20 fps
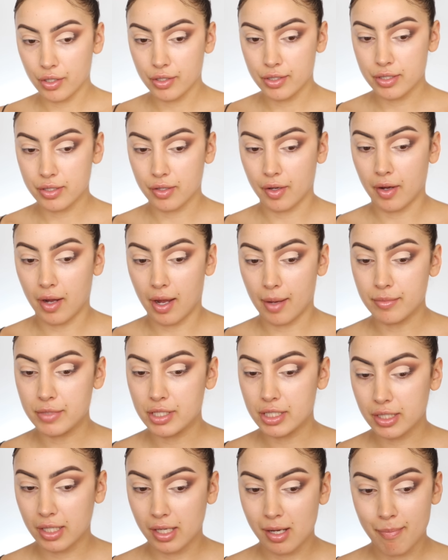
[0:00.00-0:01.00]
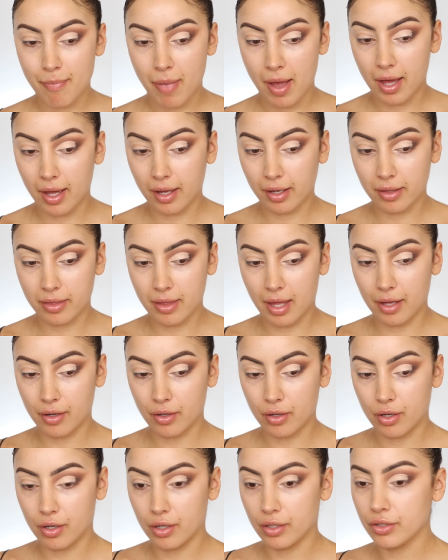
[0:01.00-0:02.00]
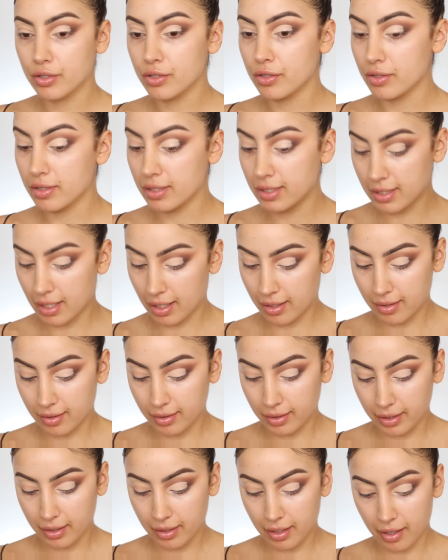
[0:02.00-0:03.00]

So I'm just going to pack that on to set the lid